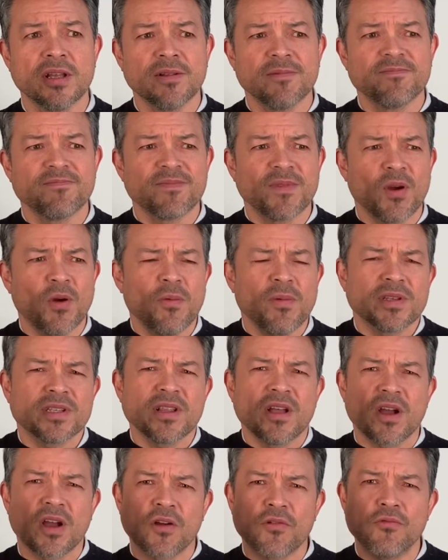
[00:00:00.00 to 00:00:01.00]
almost like a
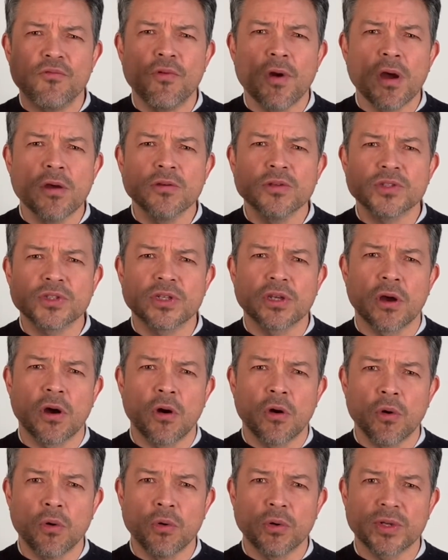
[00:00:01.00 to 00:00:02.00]
rose
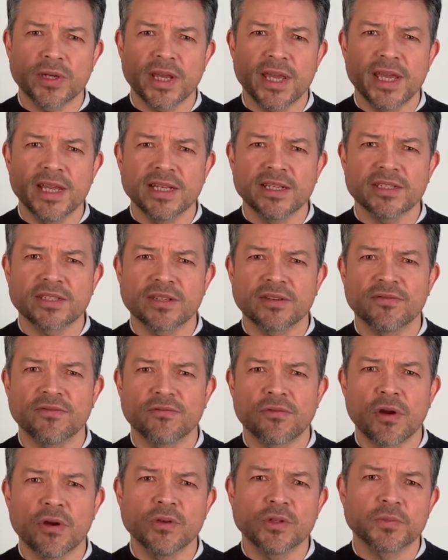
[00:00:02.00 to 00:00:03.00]
gold hint of rose
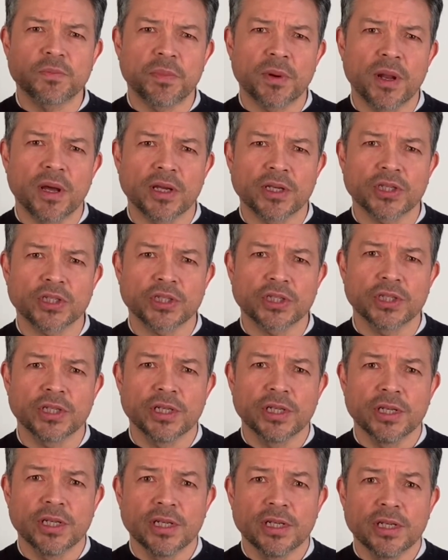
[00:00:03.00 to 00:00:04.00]
blush
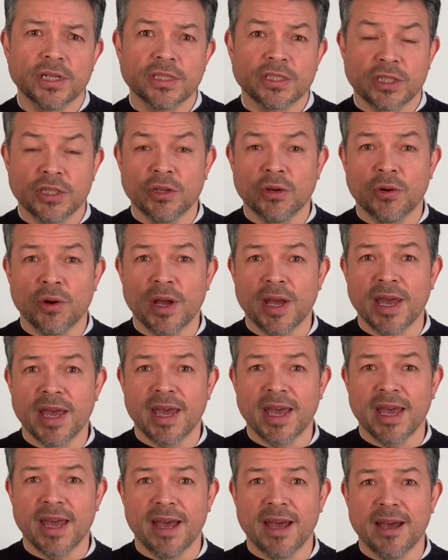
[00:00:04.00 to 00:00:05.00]
to your
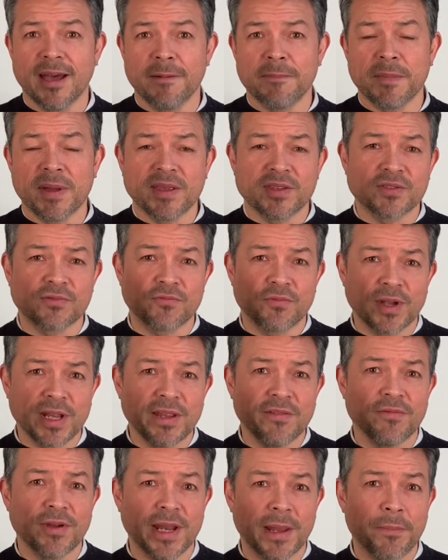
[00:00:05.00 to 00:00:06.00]
hair. It's a really, really
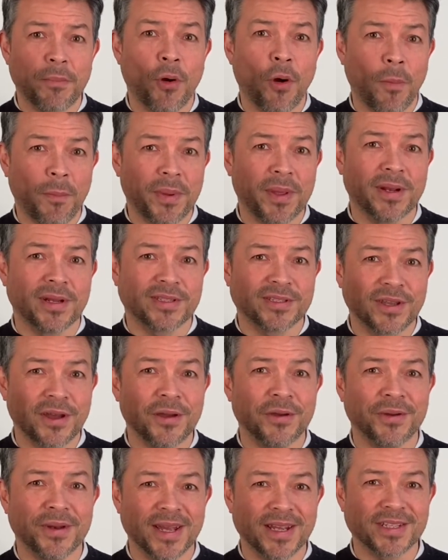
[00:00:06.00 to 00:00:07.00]
popular tone
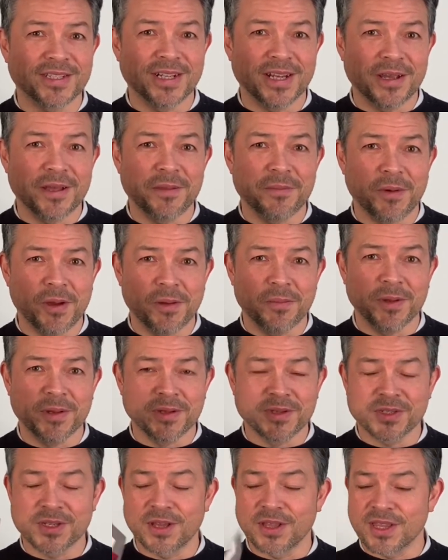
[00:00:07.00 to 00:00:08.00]
actually at the moment, so
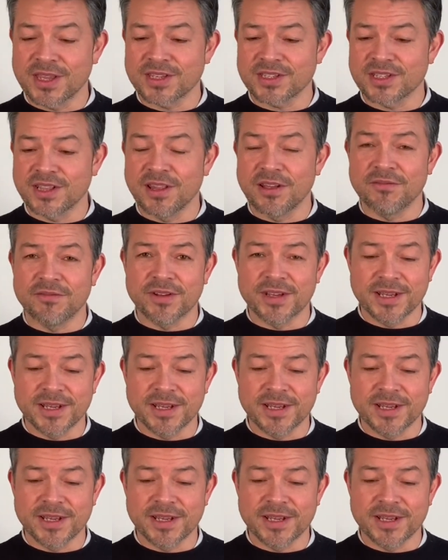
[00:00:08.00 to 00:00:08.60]
that's lovely.